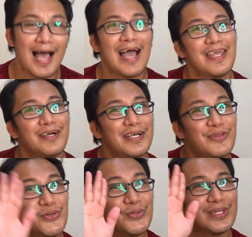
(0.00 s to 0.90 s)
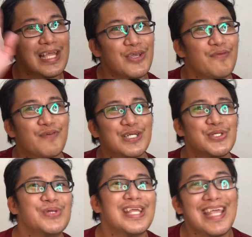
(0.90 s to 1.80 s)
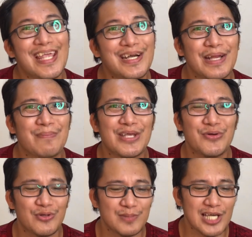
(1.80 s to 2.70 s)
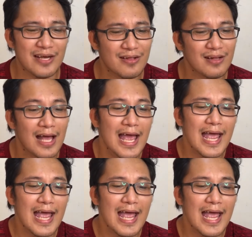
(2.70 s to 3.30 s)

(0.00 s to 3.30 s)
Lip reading: Hi Harindu, thank you for tuning here in my YouTube channel.